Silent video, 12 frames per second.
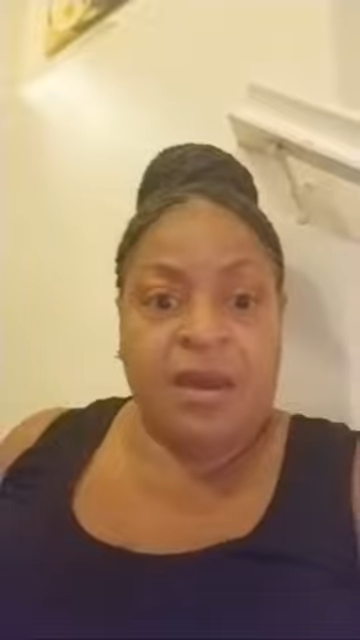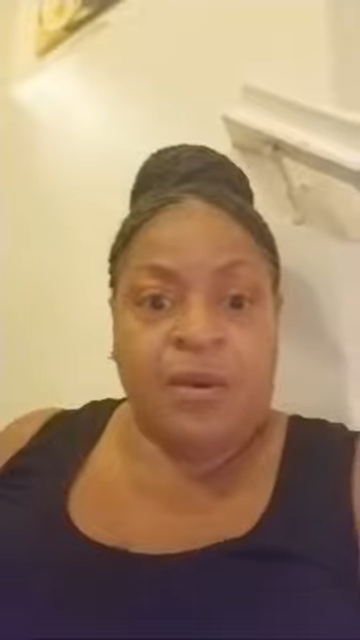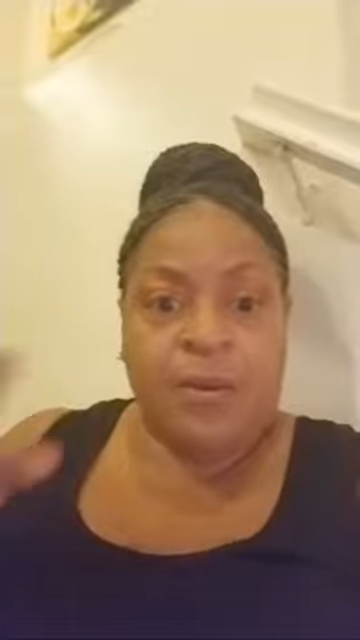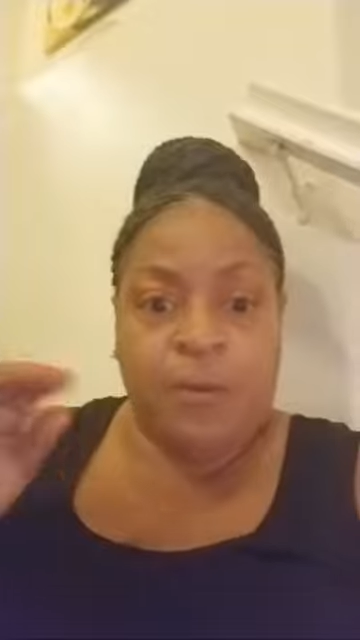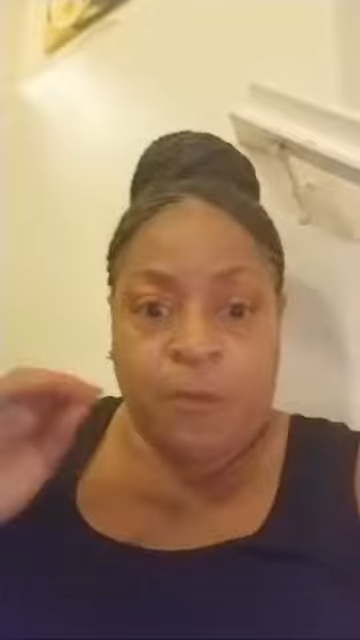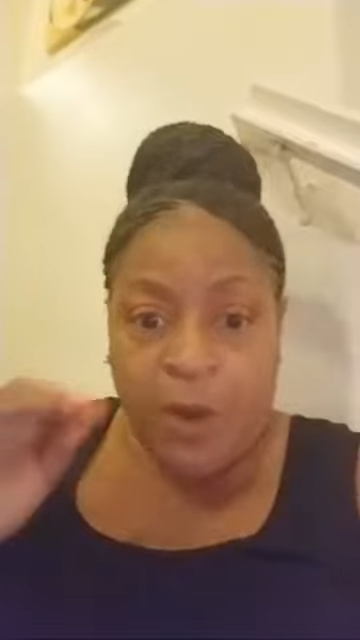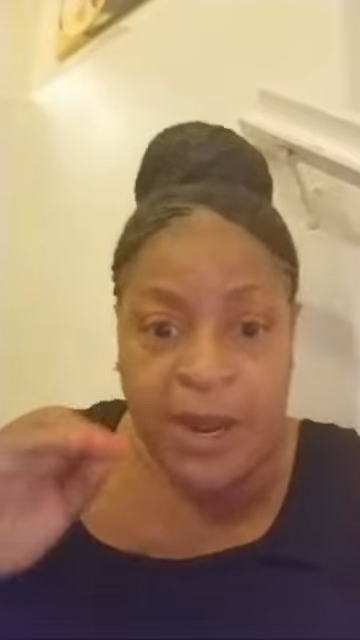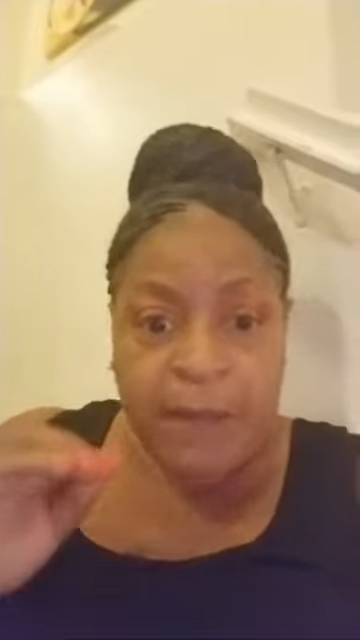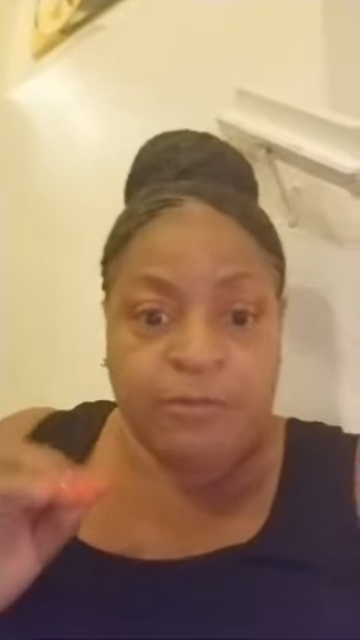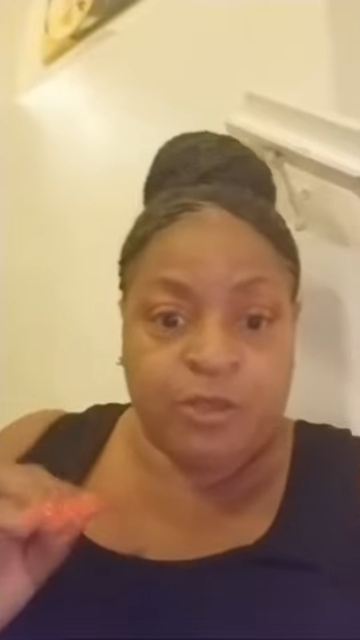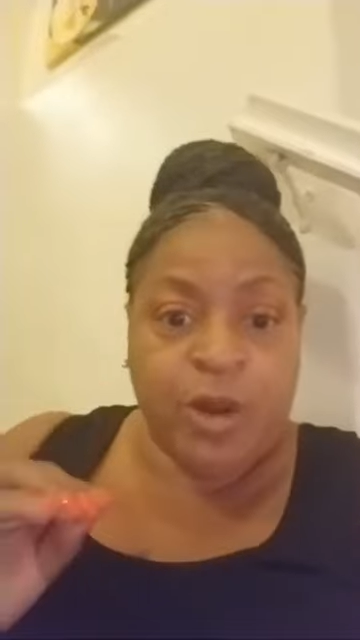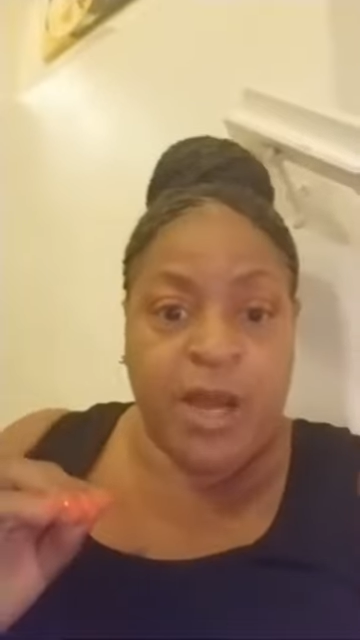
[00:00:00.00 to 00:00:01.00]
What
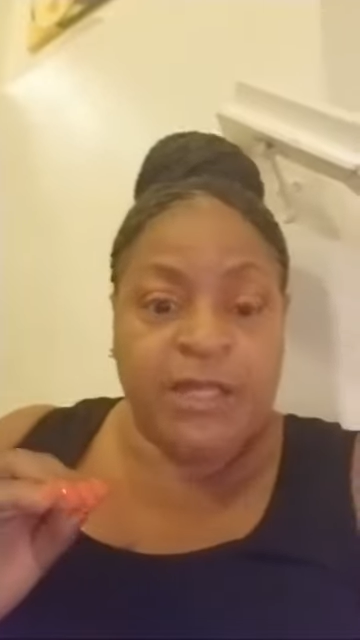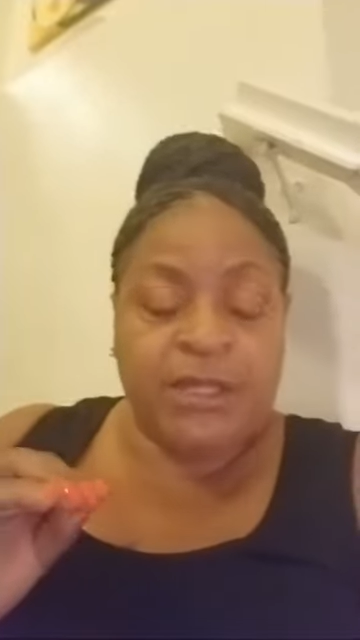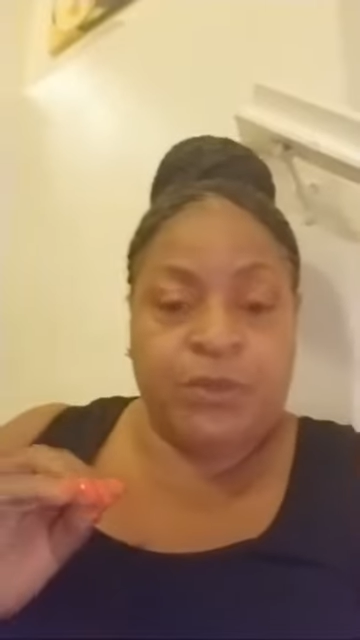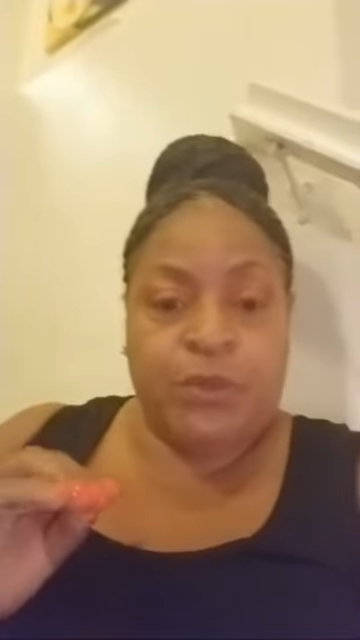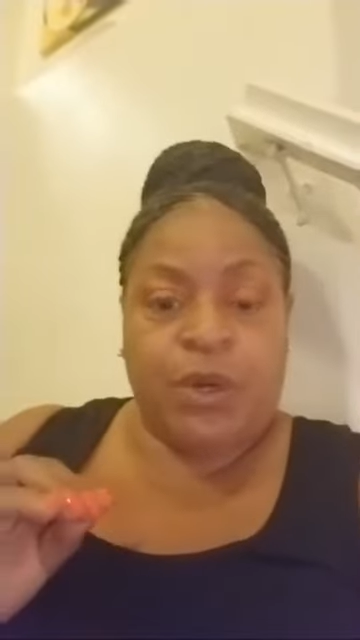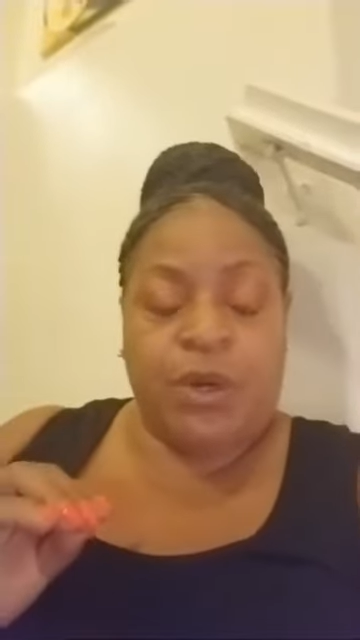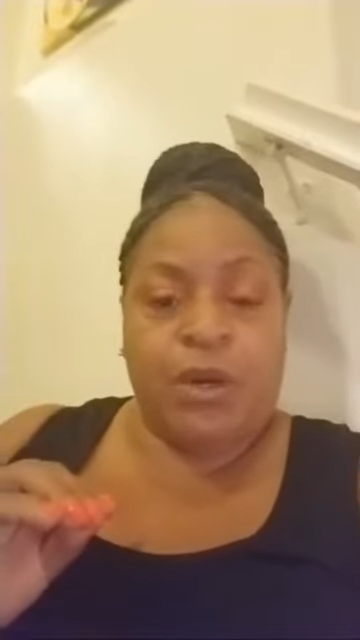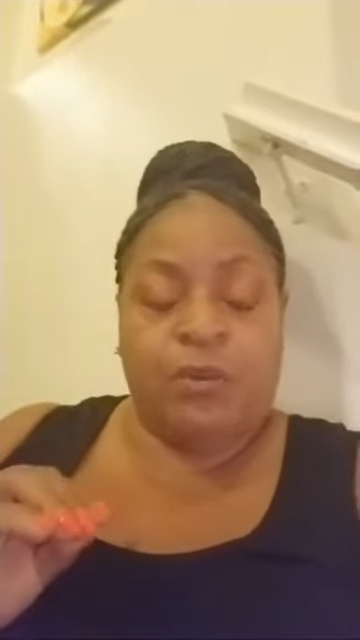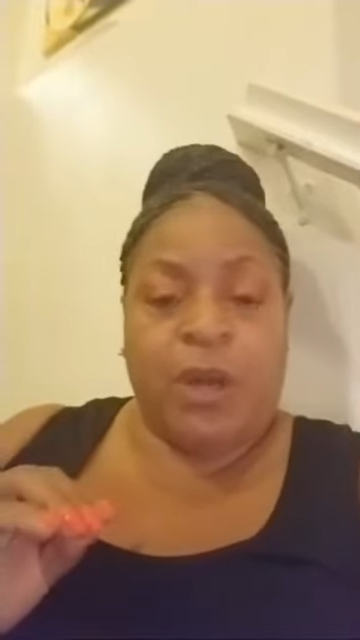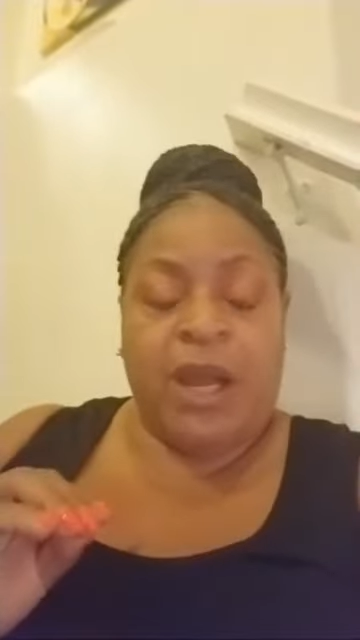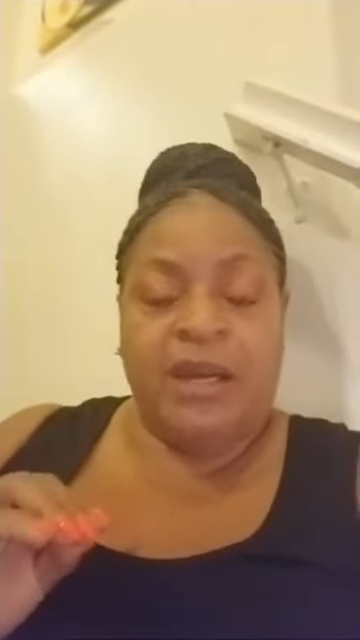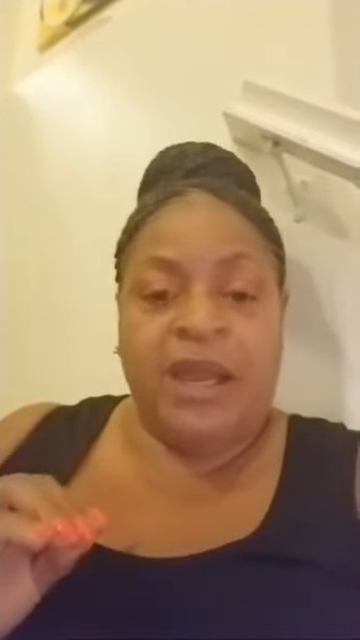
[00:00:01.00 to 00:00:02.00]
I'm trying to work on
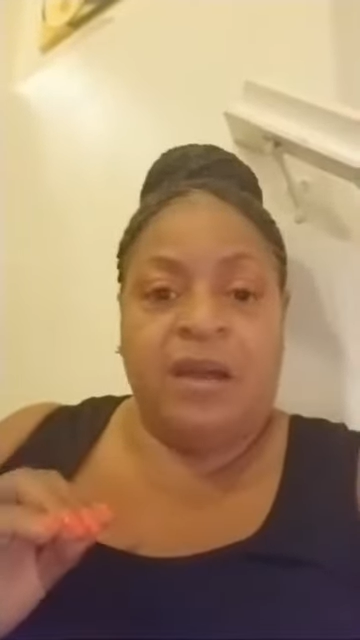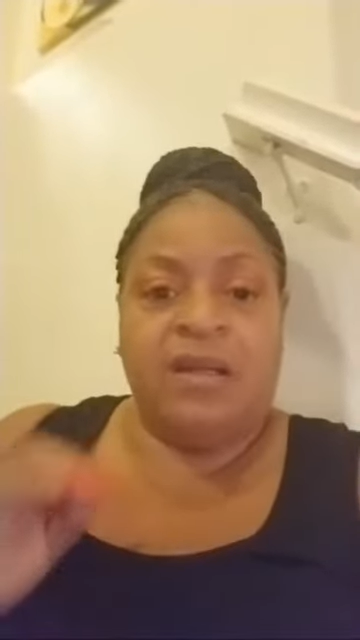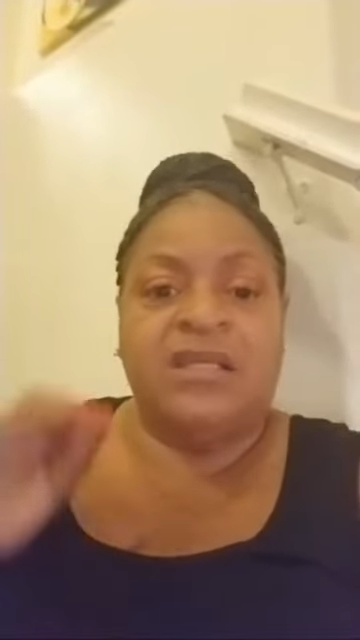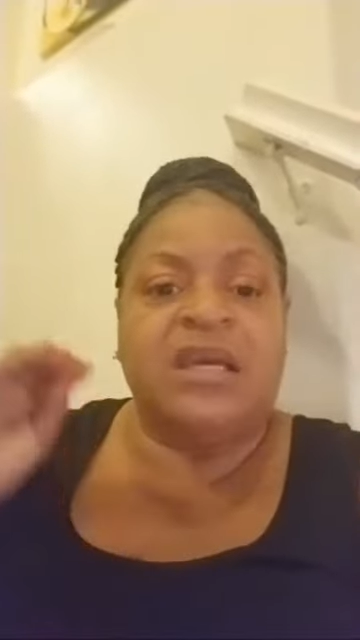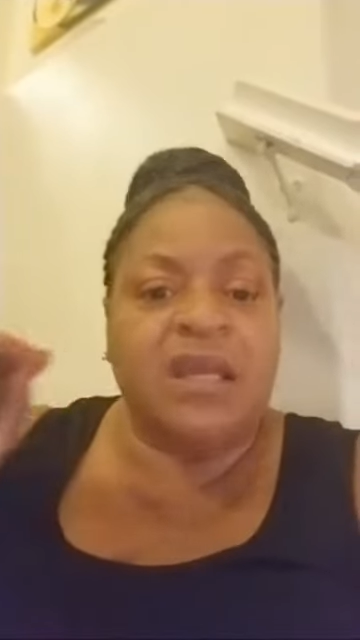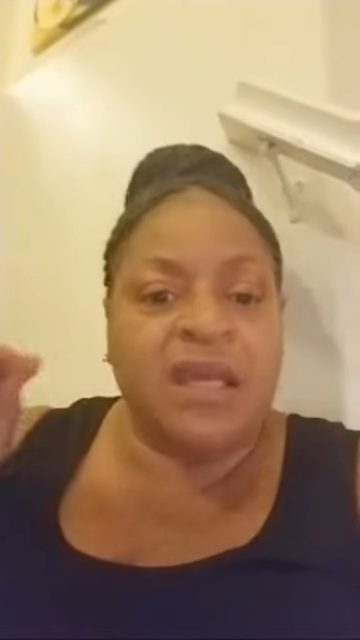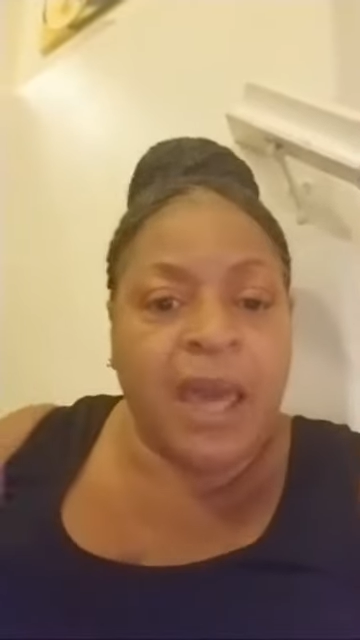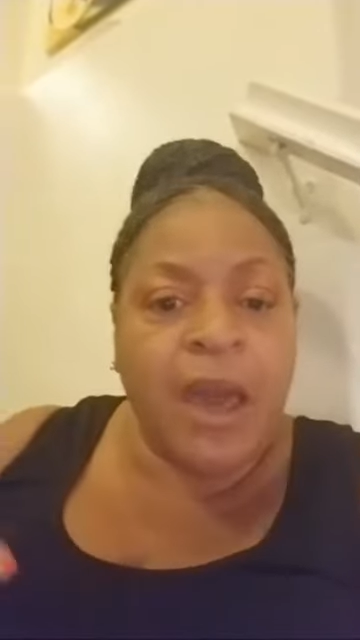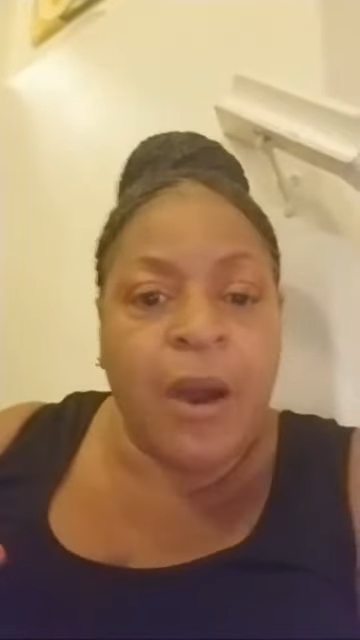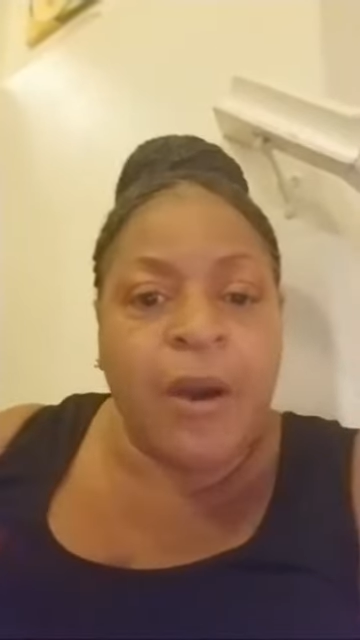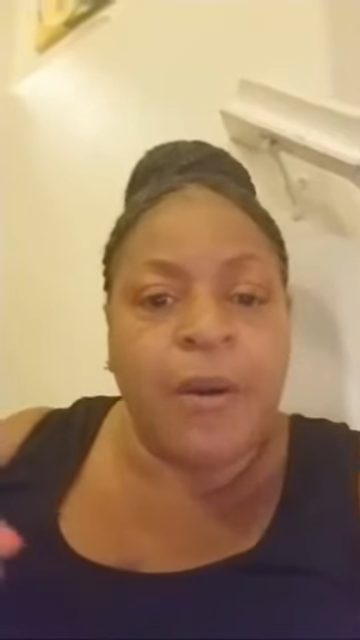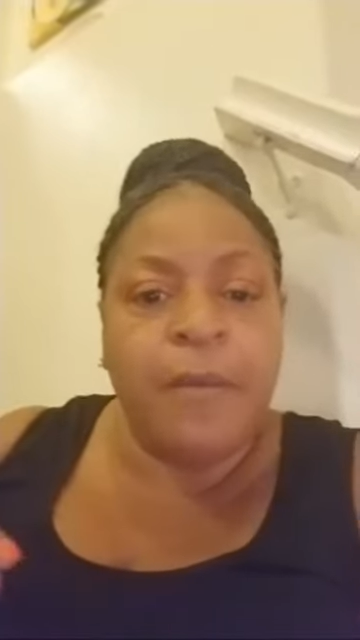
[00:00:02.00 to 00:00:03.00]
right now is getting
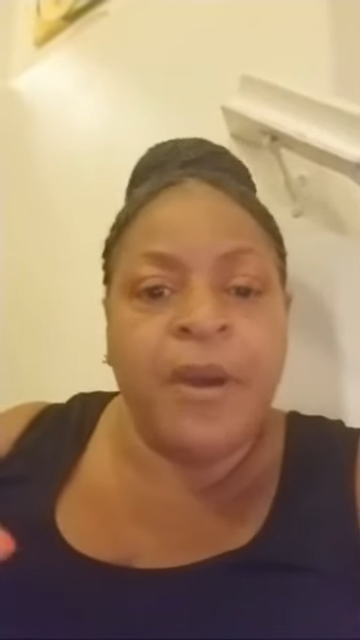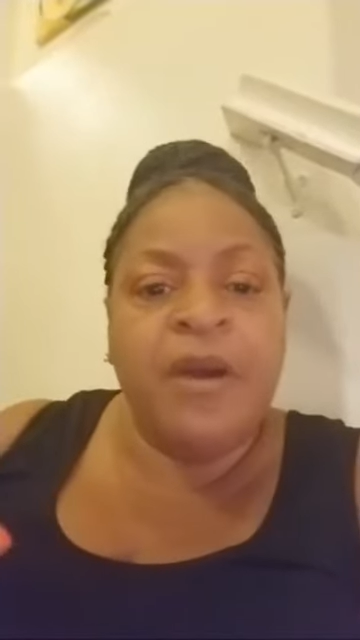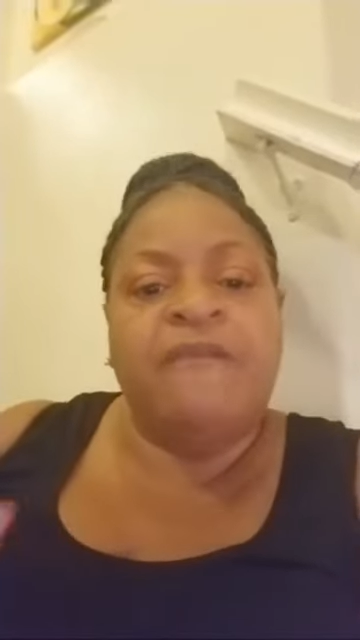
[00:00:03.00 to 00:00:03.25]
help